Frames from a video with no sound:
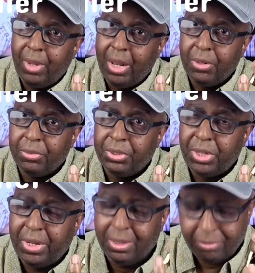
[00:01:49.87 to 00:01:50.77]
I don't know what to
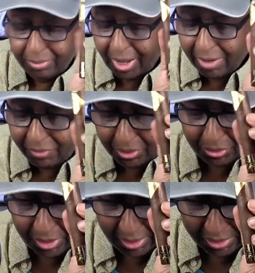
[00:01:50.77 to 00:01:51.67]
tell you. They have other
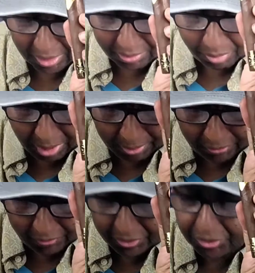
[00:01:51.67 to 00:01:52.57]
things that can probably
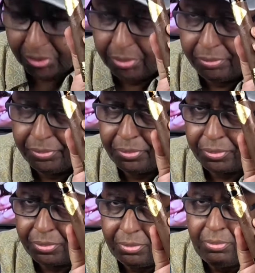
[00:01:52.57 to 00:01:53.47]
fit your
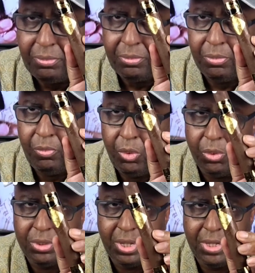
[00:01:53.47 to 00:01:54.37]

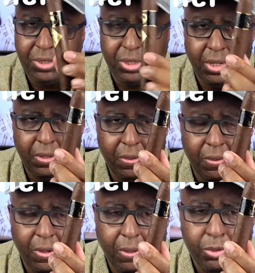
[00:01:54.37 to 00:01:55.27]
taste and your
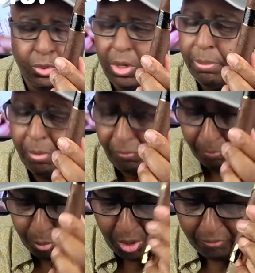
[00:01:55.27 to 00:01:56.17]
strength
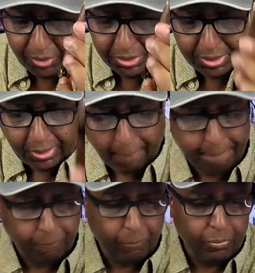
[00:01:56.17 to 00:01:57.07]
preference.
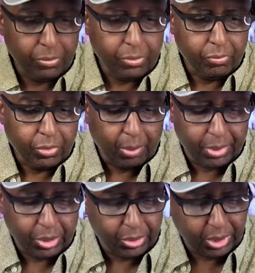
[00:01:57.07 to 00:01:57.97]

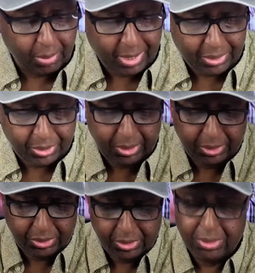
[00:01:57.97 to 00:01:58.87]
But the good thing about
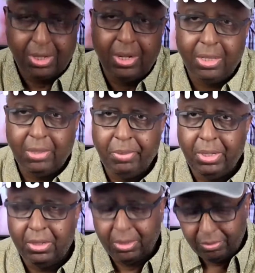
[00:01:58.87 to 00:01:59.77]
this is that let
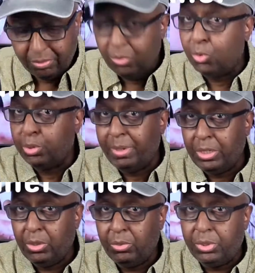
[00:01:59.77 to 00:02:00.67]
me go to my
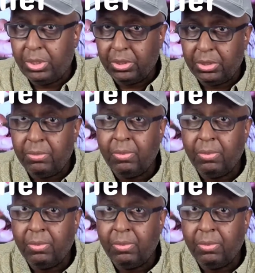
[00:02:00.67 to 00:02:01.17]
notes because